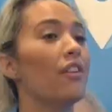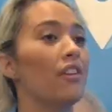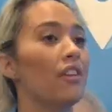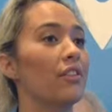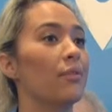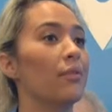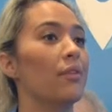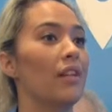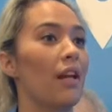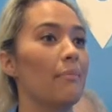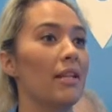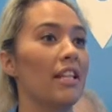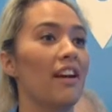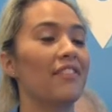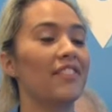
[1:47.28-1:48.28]
not at all. I
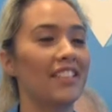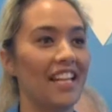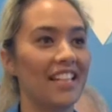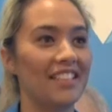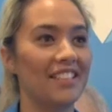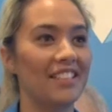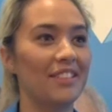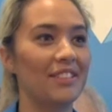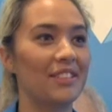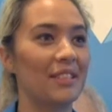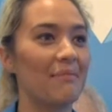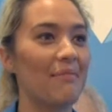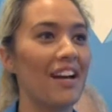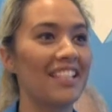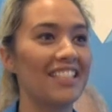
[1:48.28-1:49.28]
mean, I've started to use
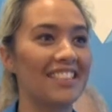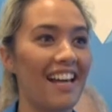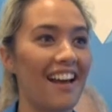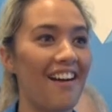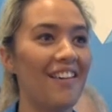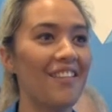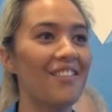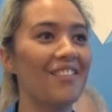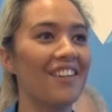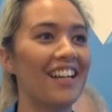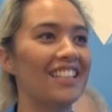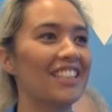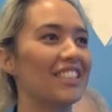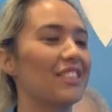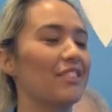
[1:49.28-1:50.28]
it myself
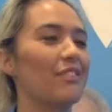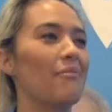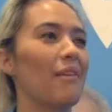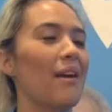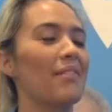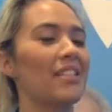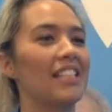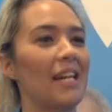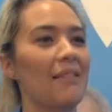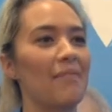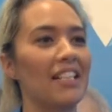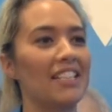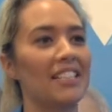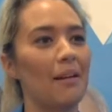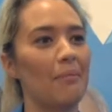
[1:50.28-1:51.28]
just to remind me to take
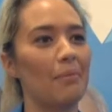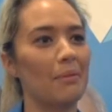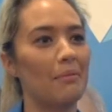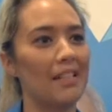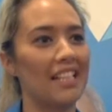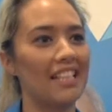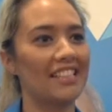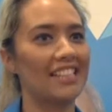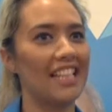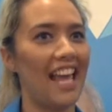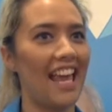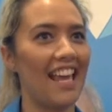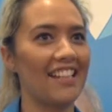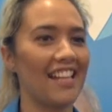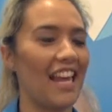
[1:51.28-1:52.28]
my supplements
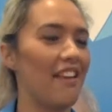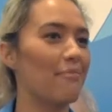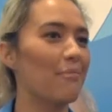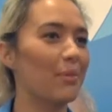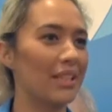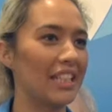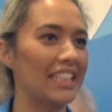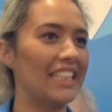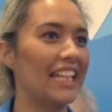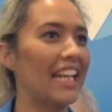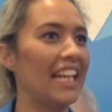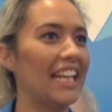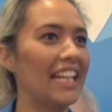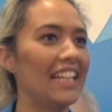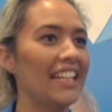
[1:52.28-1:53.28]
and have morning
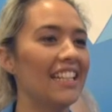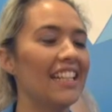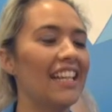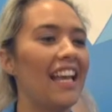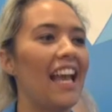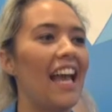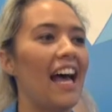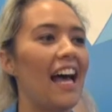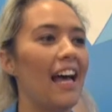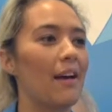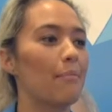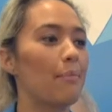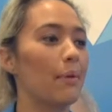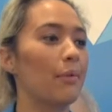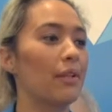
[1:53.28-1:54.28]
tea.
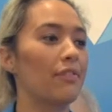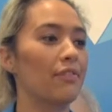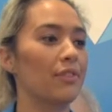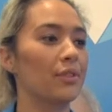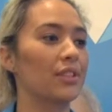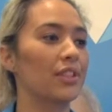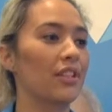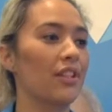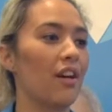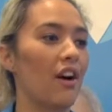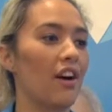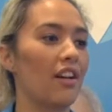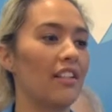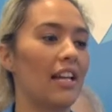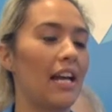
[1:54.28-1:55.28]
But we've also
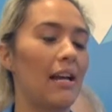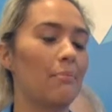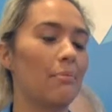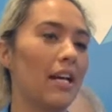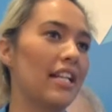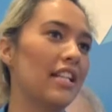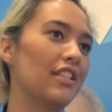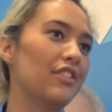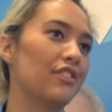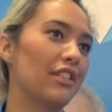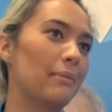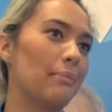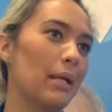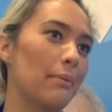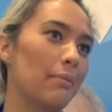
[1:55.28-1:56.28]
got brain
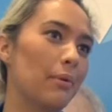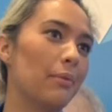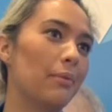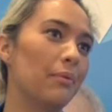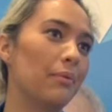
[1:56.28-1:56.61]
injury people